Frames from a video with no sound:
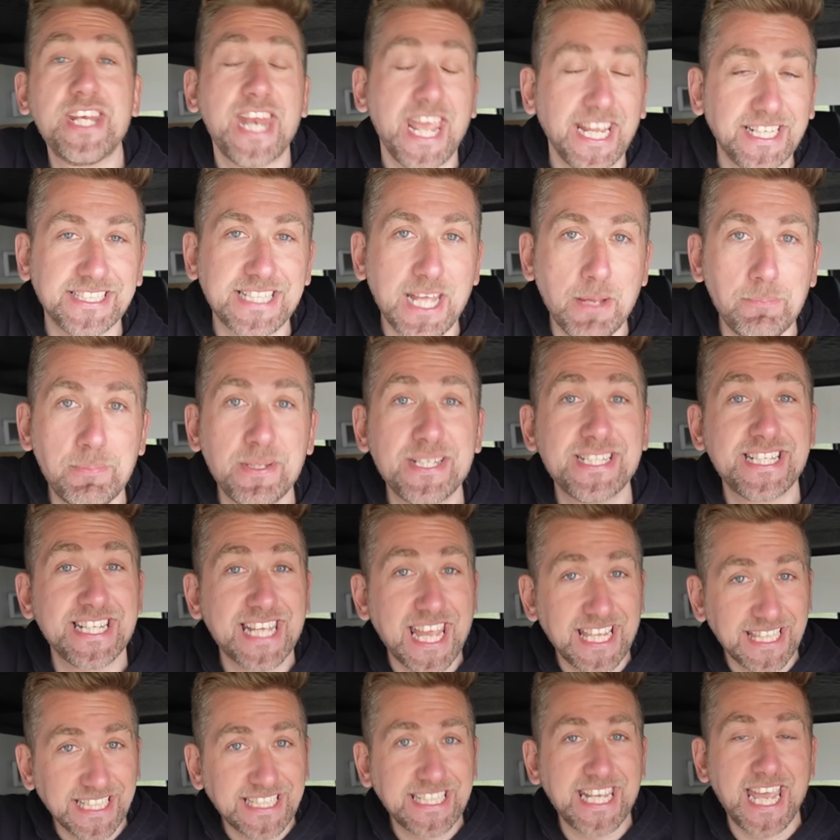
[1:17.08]
next step is to
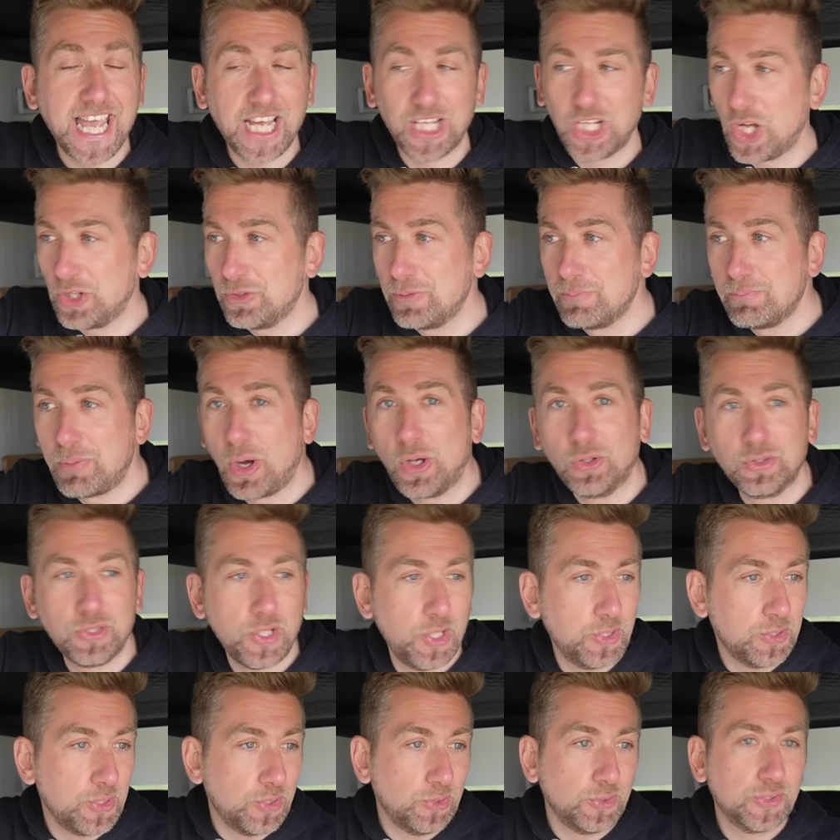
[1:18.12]
get the kettle on, pot
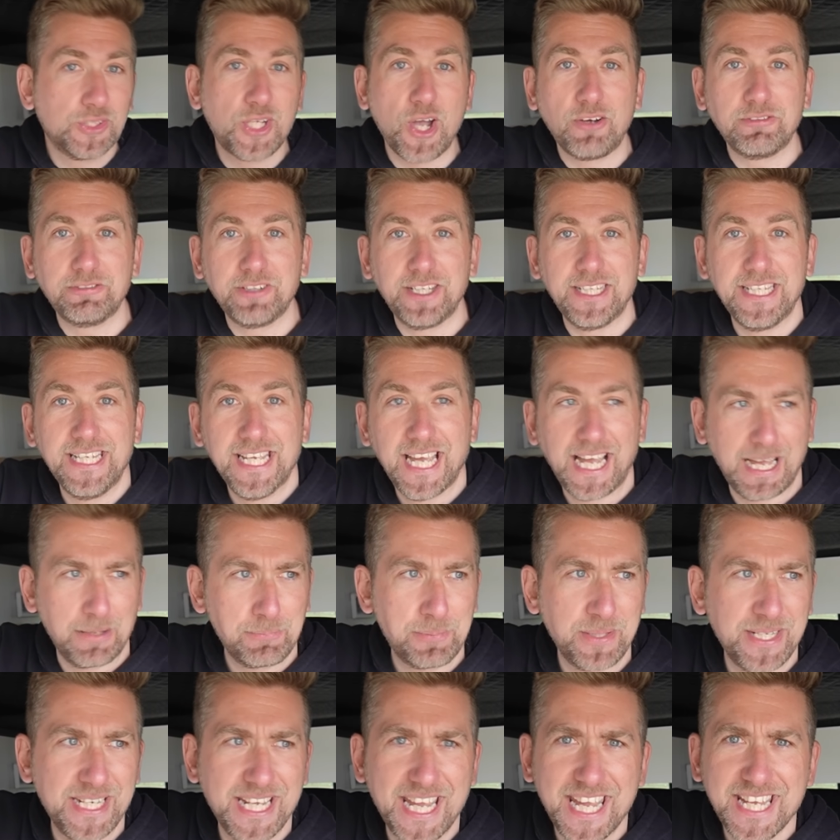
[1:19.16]
noodle, coffee,
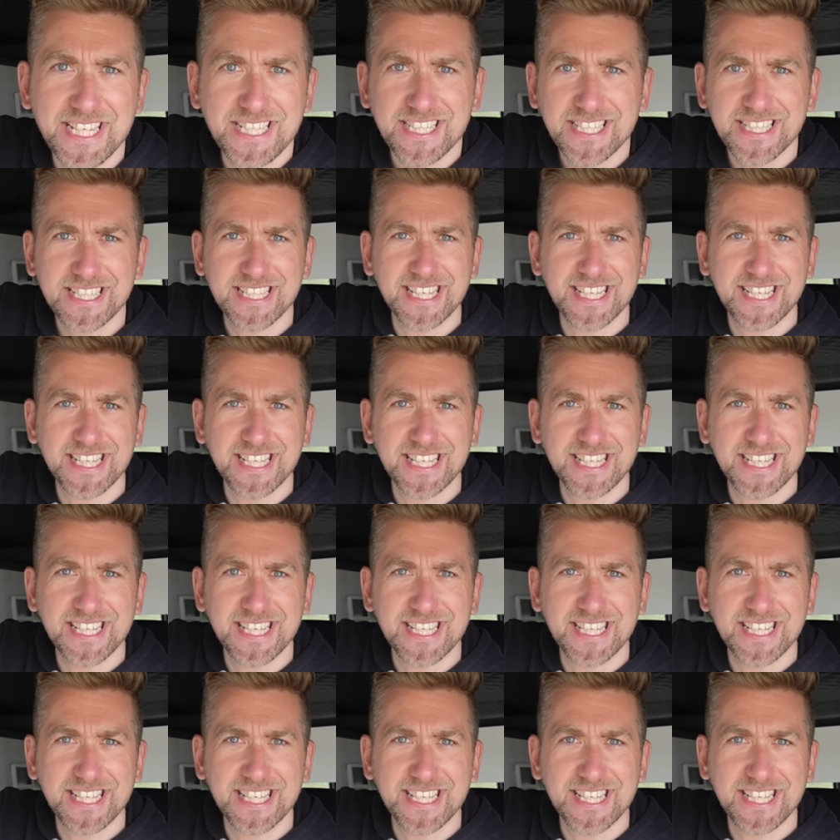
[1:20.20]
happy days.